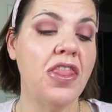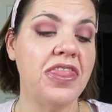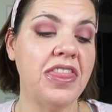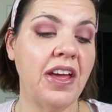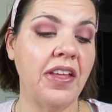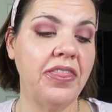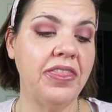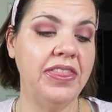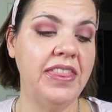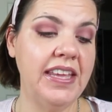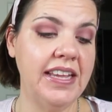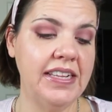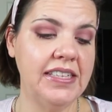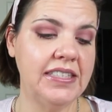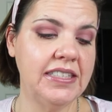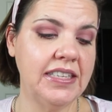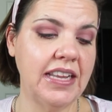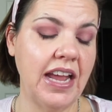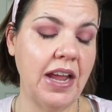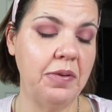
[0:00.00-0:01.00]
Now
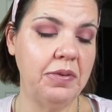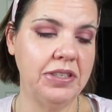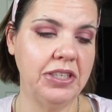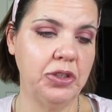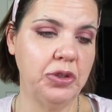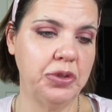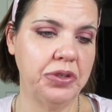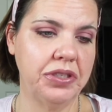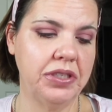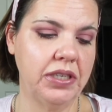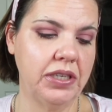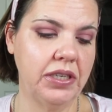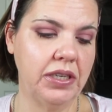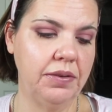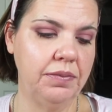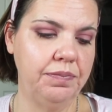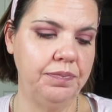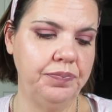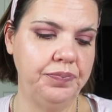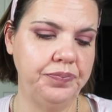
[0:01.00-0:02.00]
this I was interested
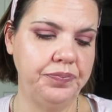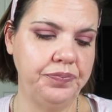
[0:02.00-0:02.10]
in.